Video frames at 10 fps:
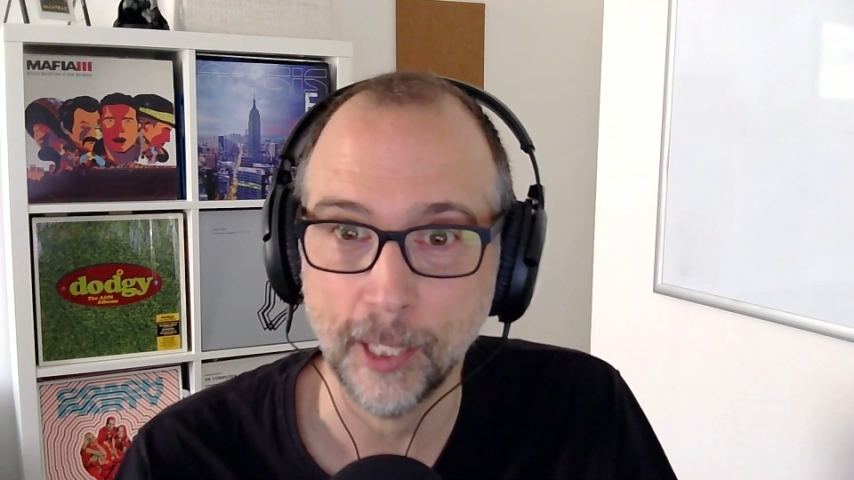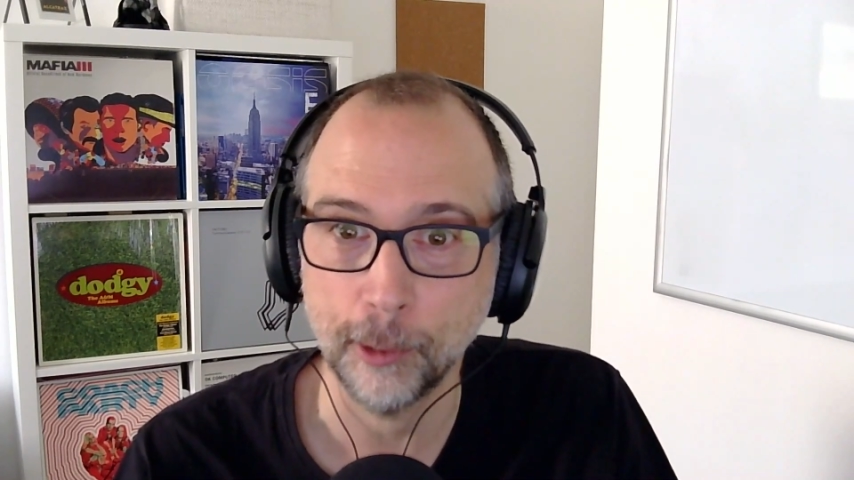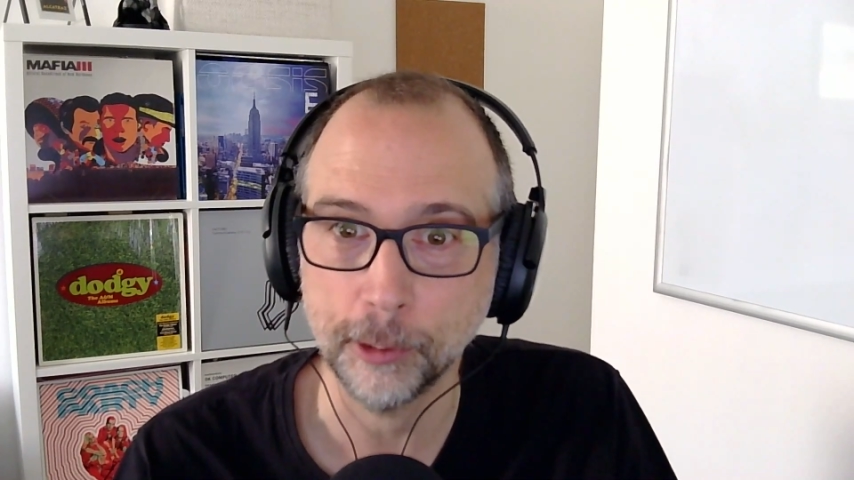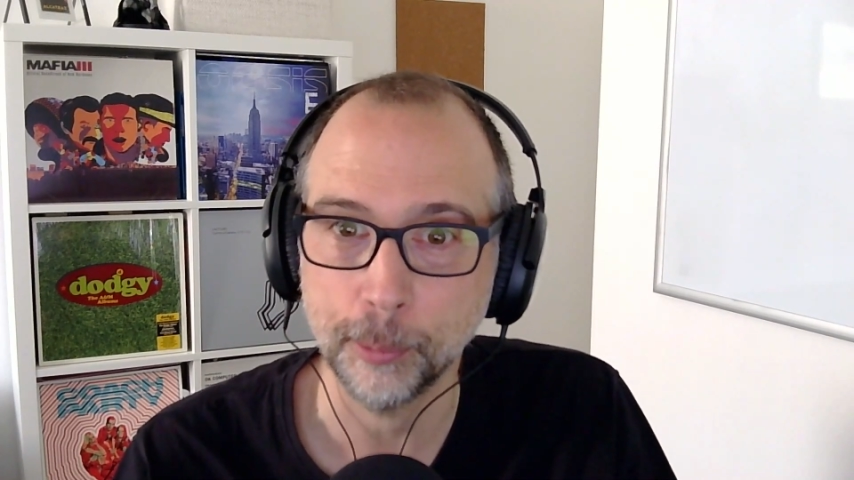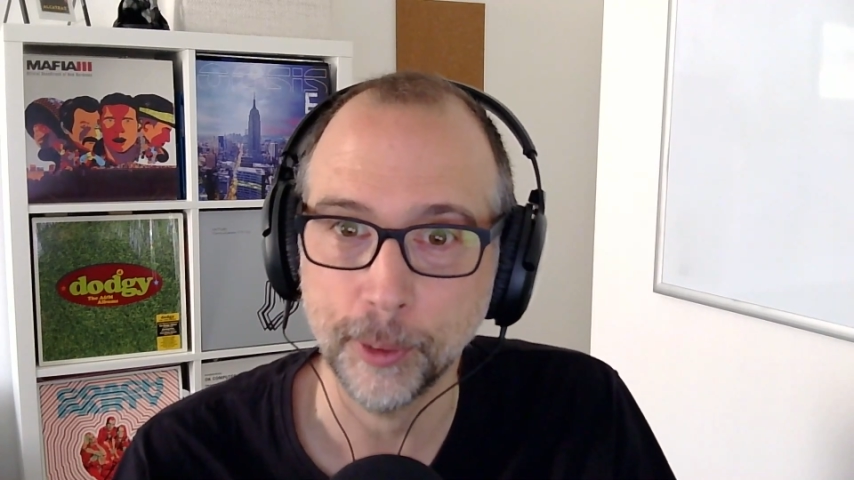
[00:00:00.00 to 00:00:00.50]
at
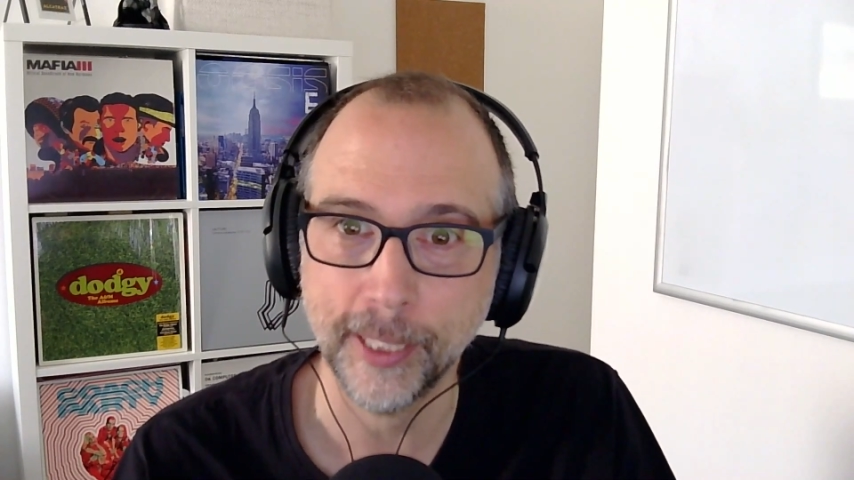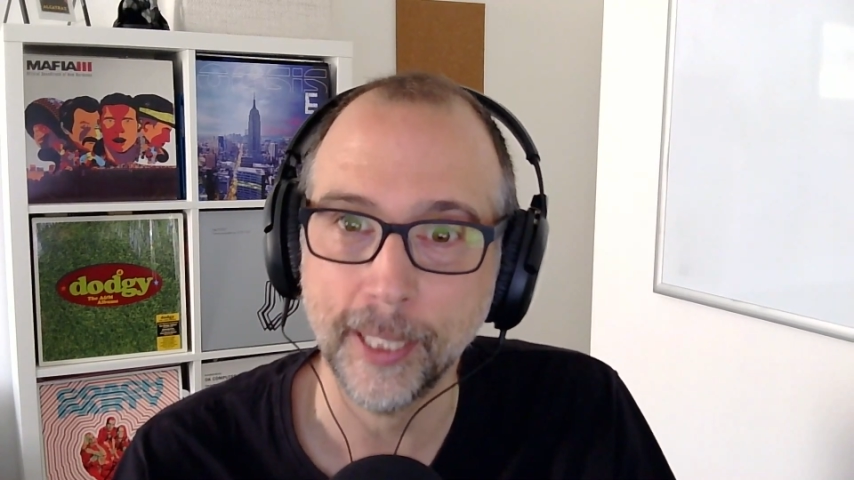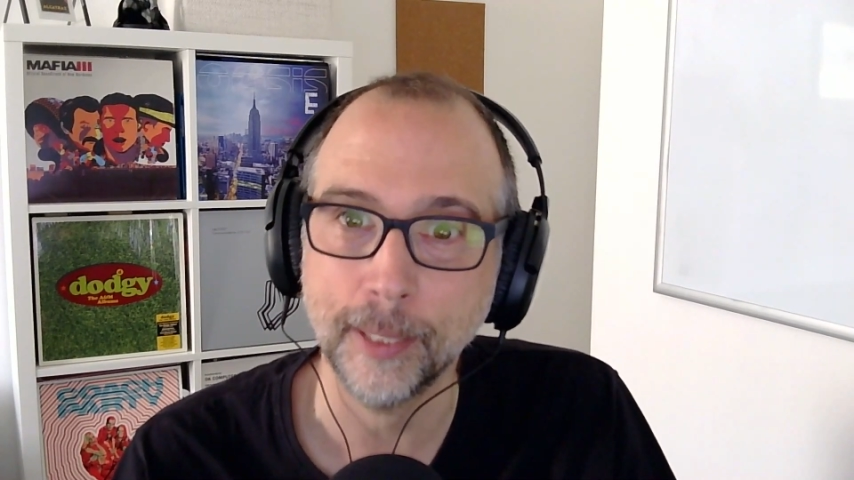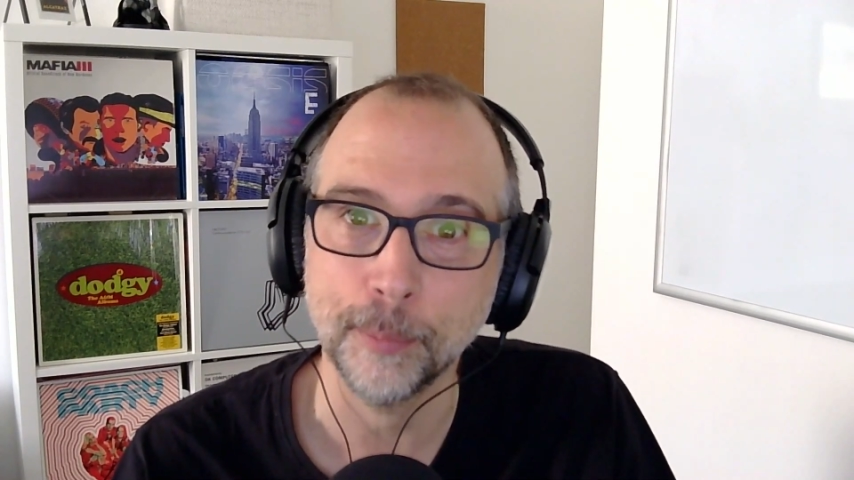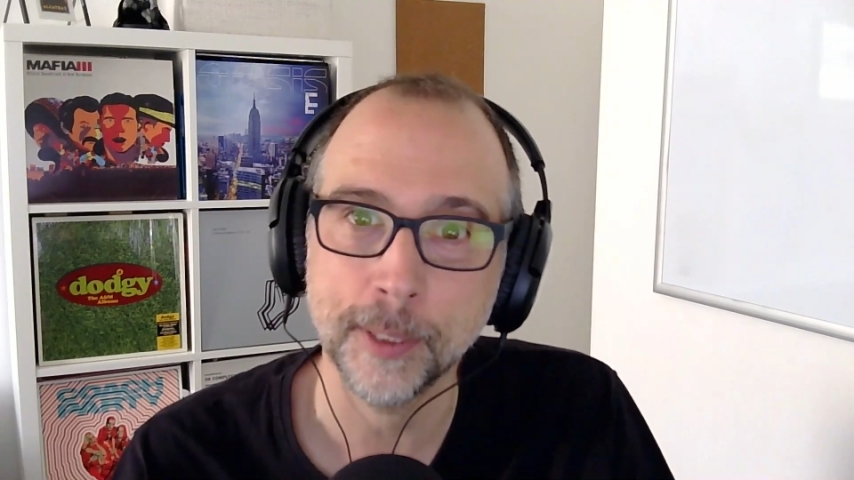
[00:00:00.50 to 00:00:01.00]
Ultimate
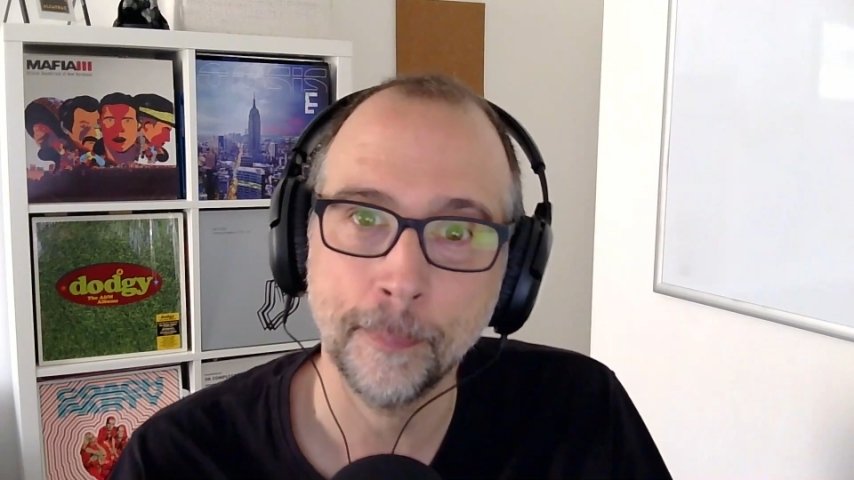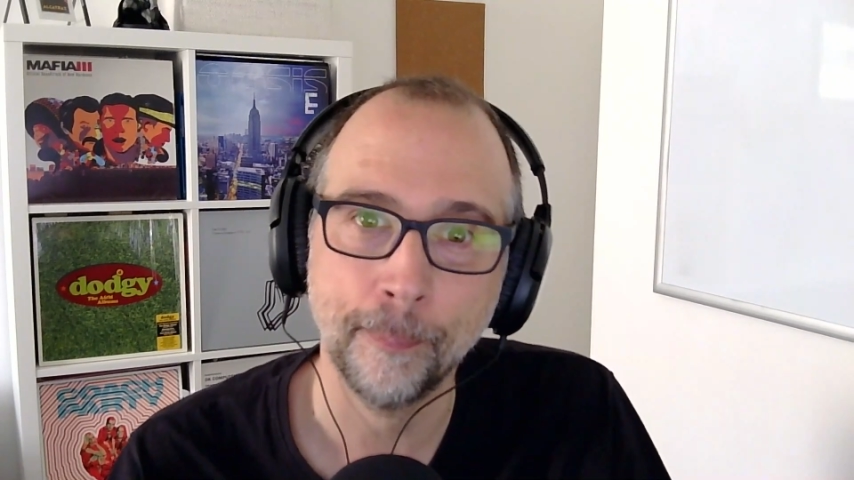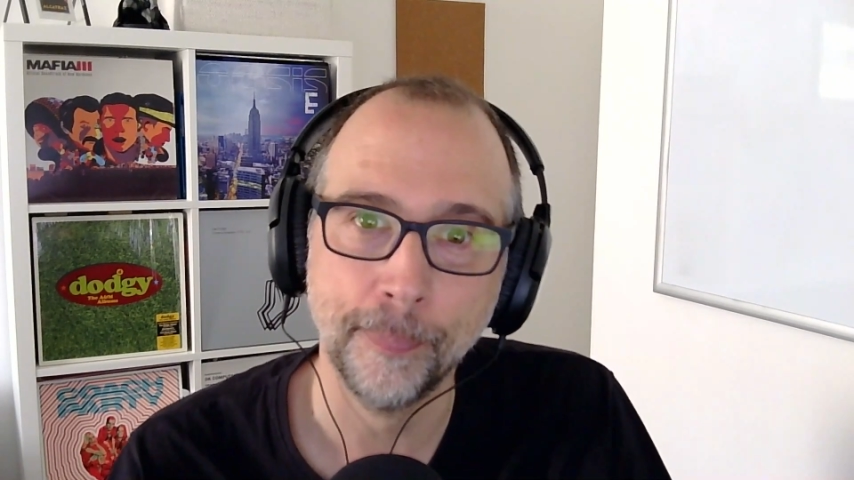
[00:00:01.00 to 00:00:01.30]
Games.